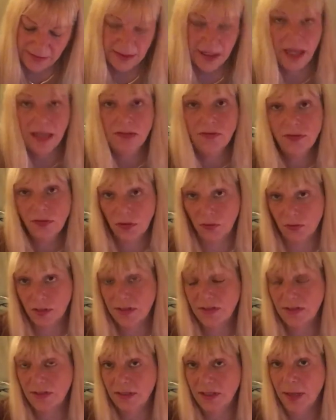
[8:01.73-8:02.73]
Knight of
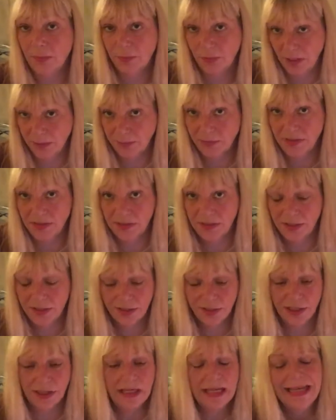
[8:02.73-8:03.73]
Swords in the upright
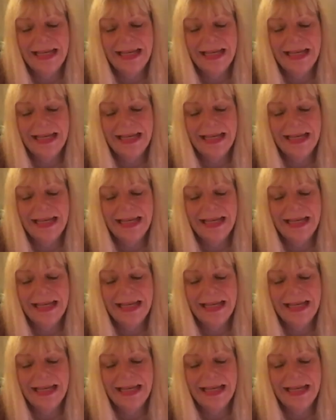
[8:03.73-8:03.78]
position.